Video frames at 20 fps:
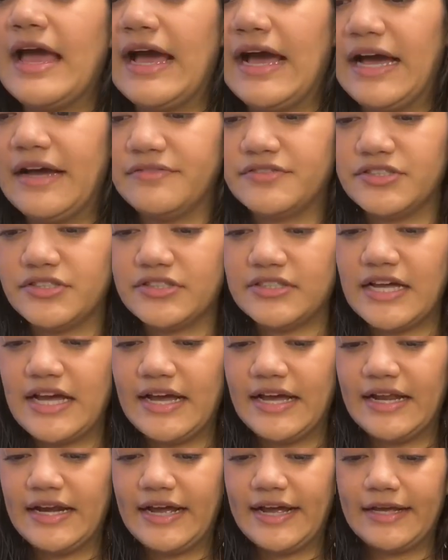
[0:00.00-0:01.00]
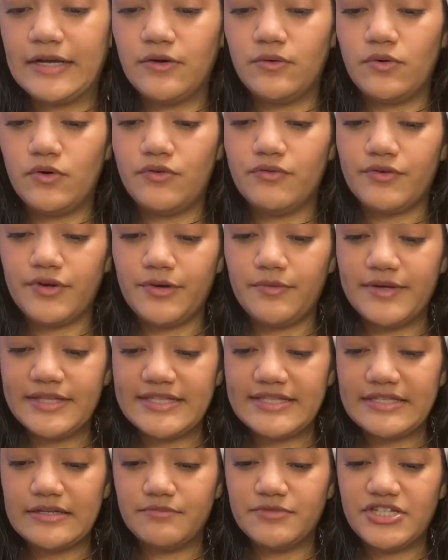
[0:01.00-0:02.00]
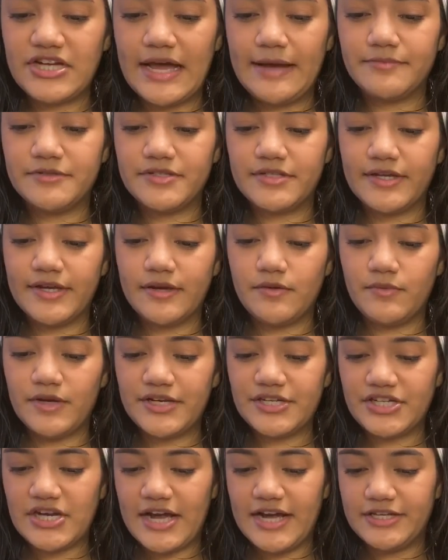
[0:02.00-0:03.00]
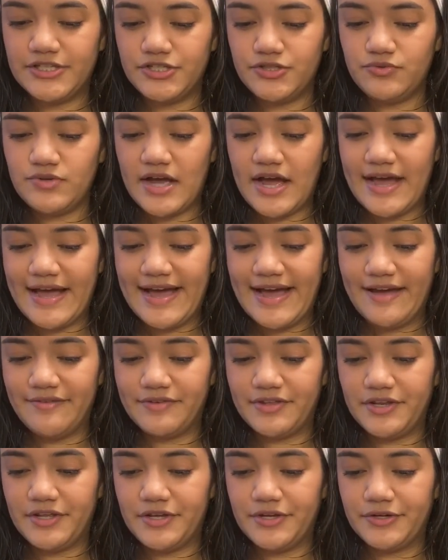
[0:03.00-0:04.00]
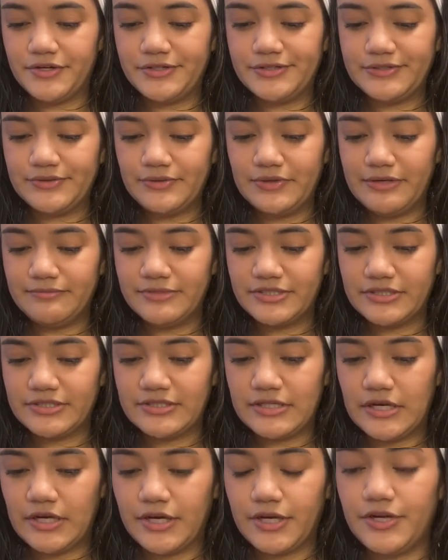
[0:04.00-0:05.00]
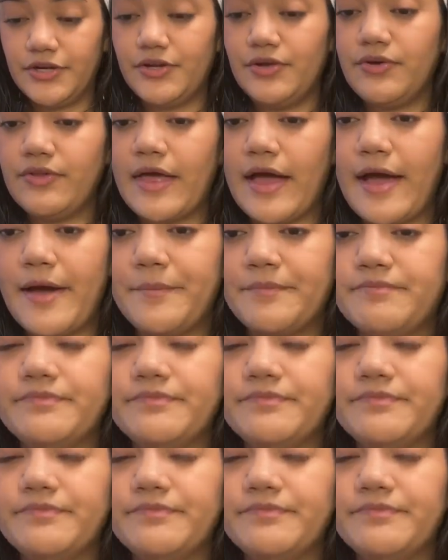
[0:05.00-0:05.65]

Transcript: after that, I go over it with some chapstick, which I do not have in here, so I'm just not gonna do that.